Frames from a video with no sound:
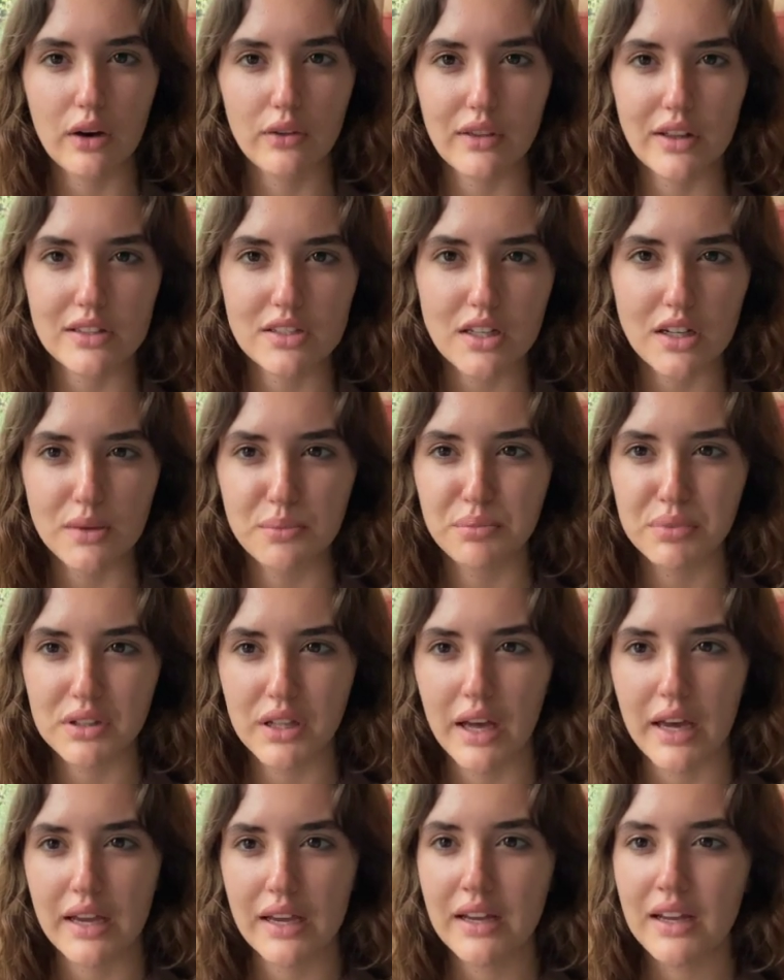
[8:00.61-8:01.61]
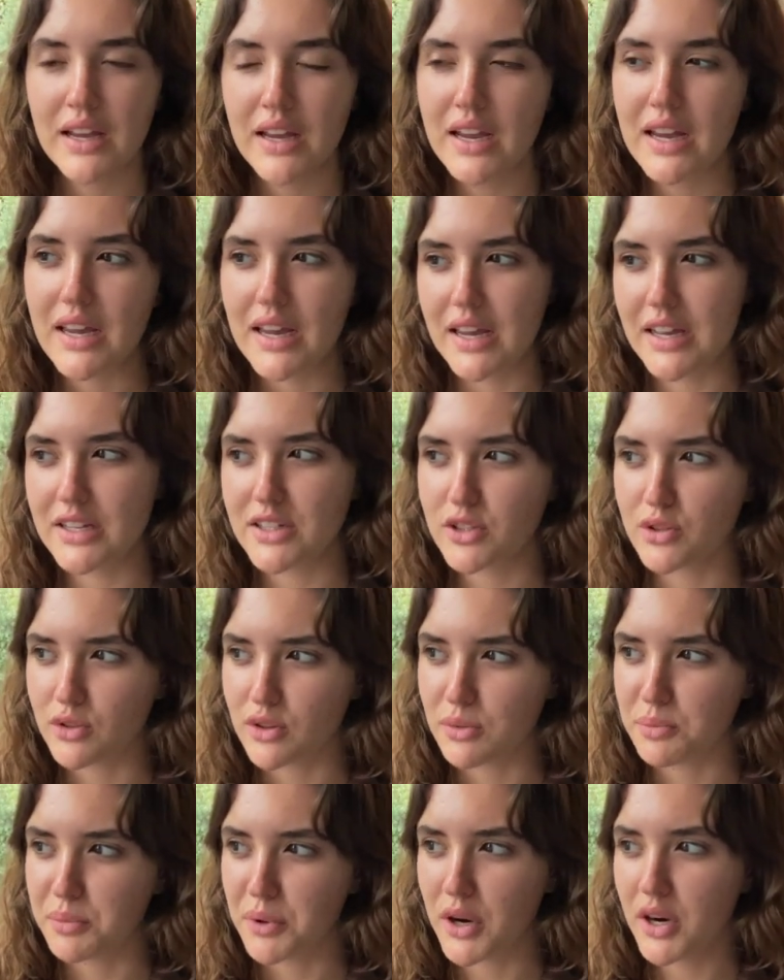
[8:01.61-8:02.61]
that's going to play into
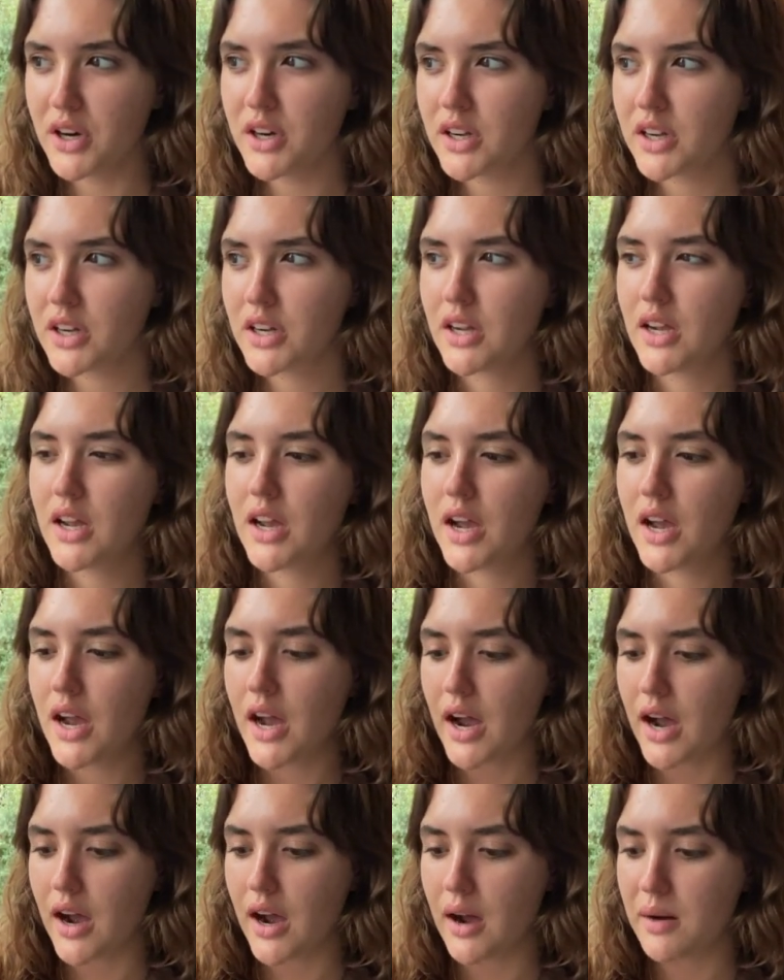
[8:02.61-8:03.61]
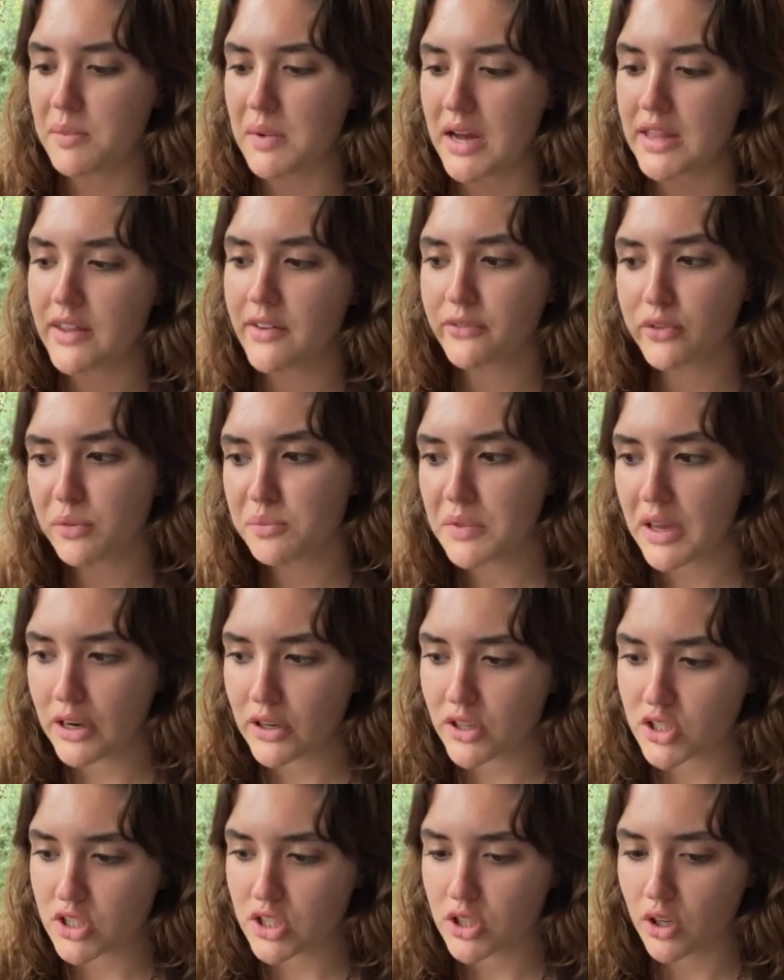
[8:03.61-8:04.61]
the book. And then from there
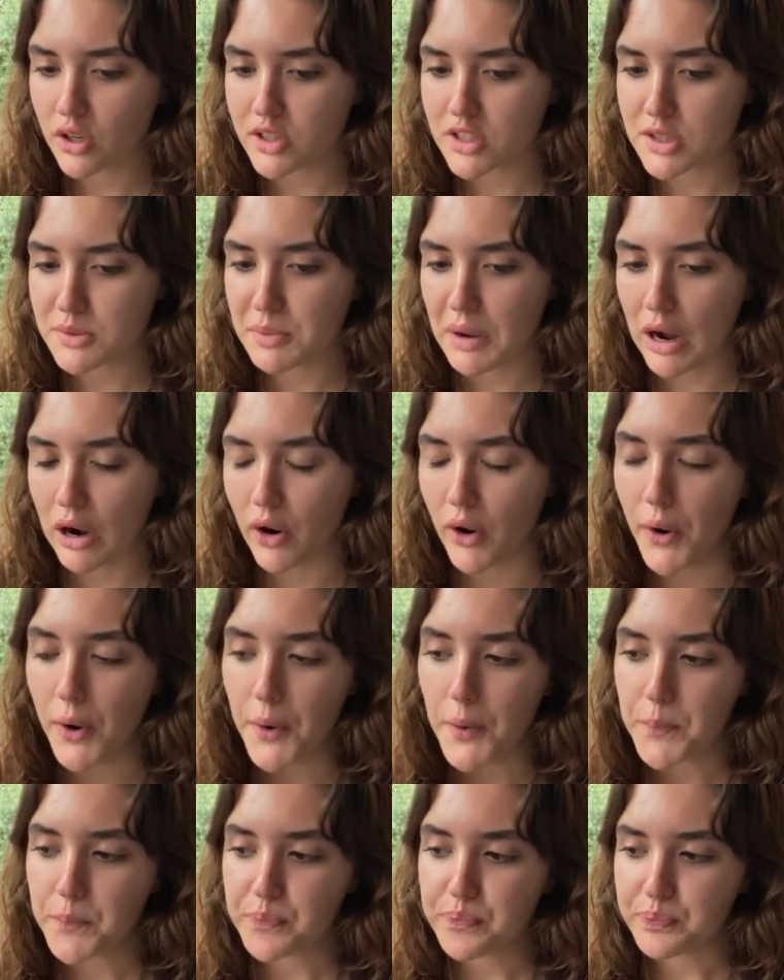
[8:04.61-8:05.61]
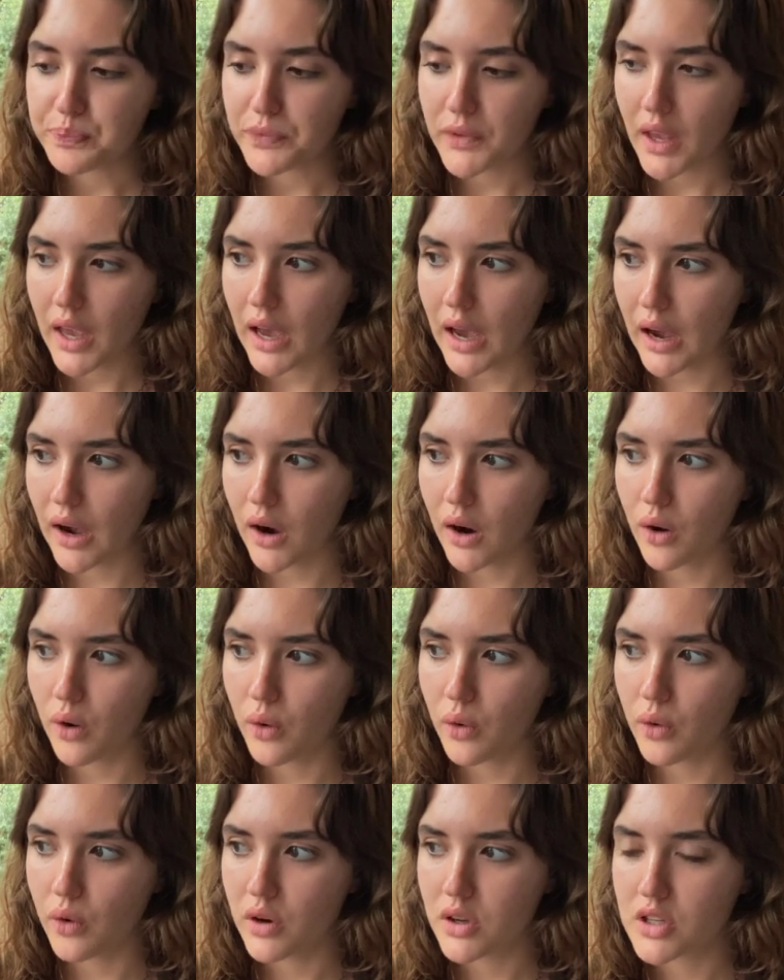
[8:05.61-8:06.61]
she talks about
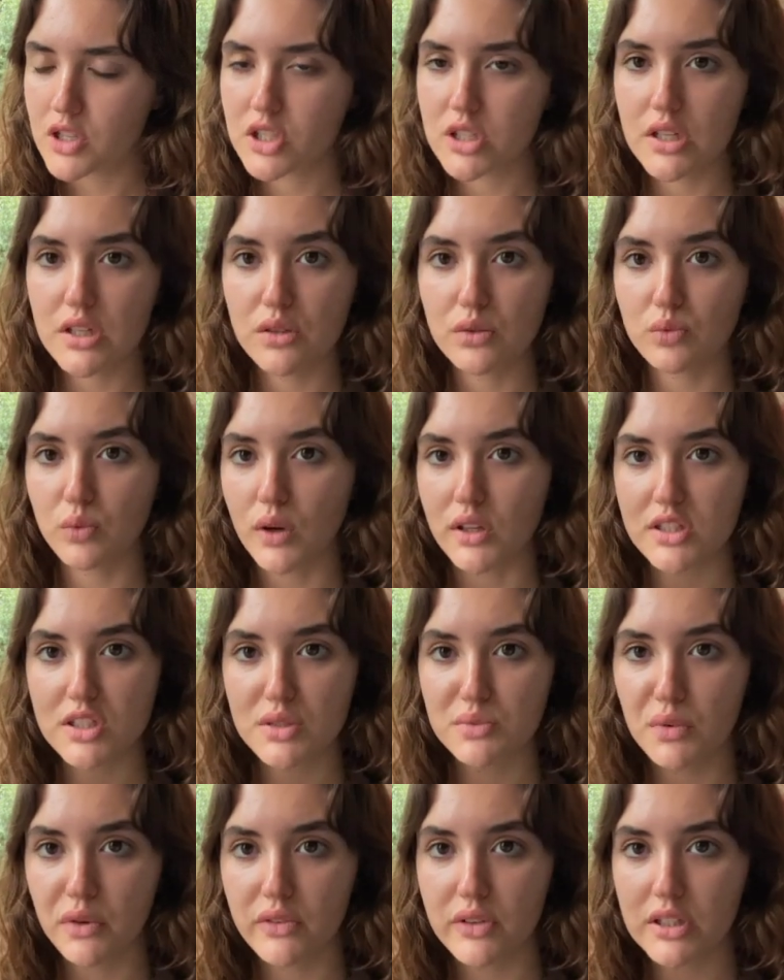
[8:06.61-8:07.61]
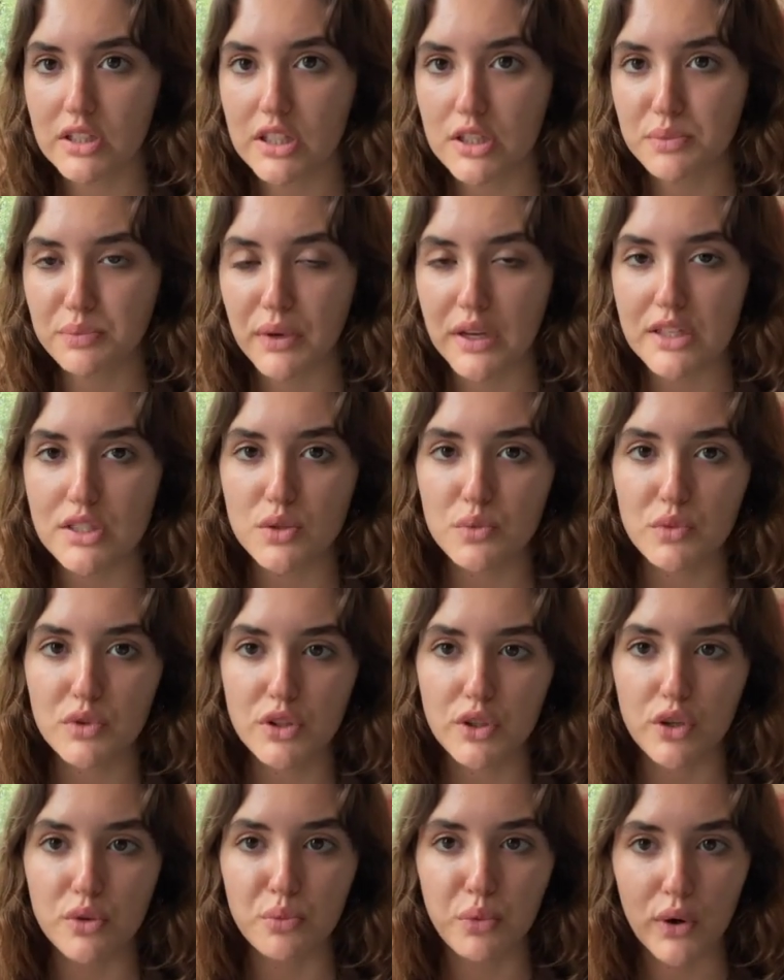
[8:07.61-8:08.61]
how she wants to move into this place with
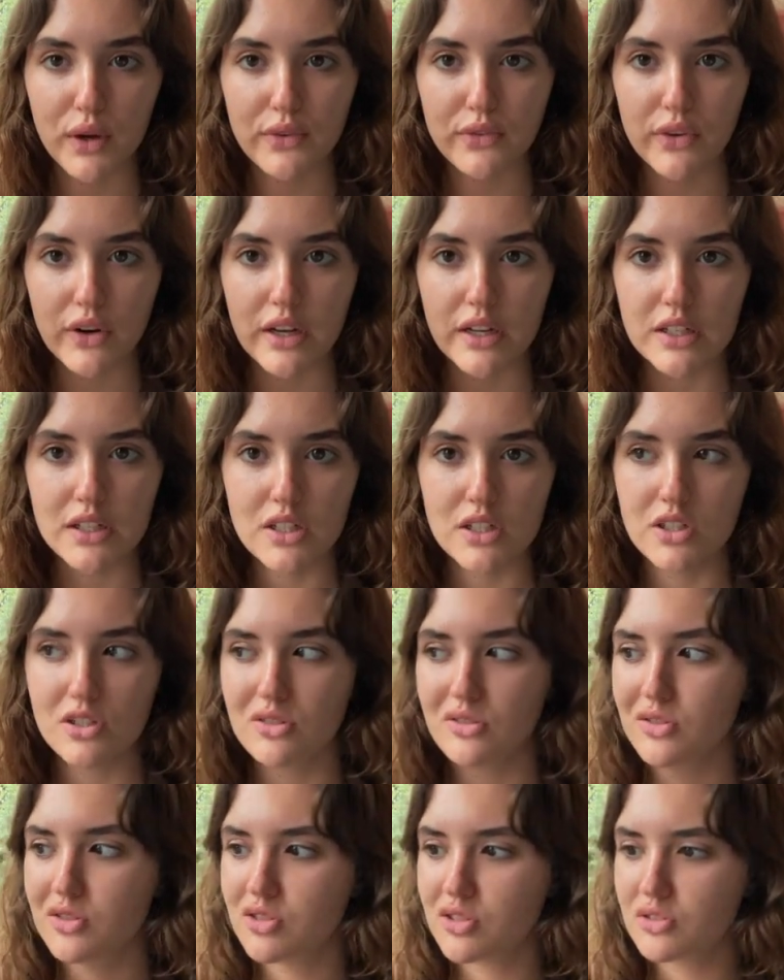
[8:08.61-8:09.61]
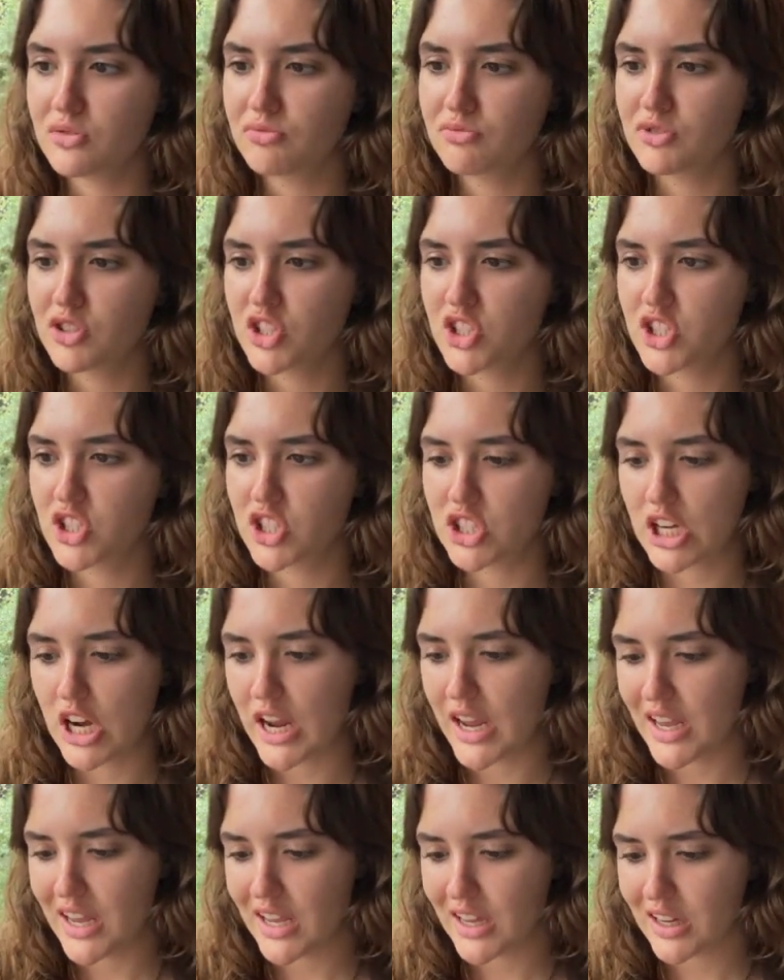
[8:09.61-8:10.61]
her boyfriend,
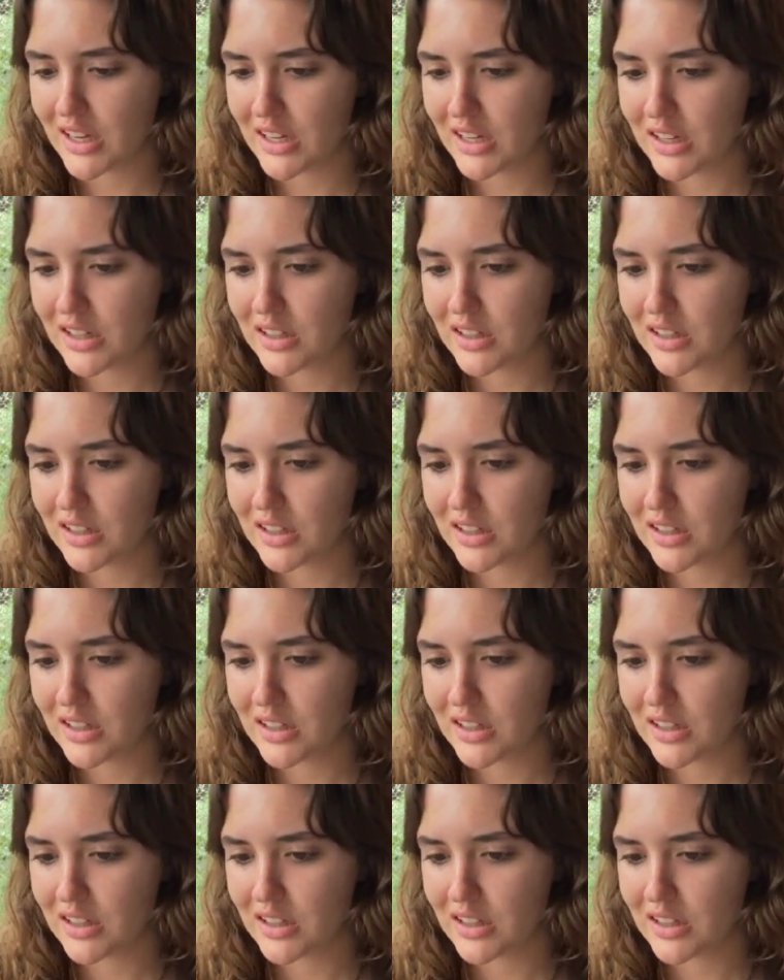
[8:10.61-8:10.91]
Jake.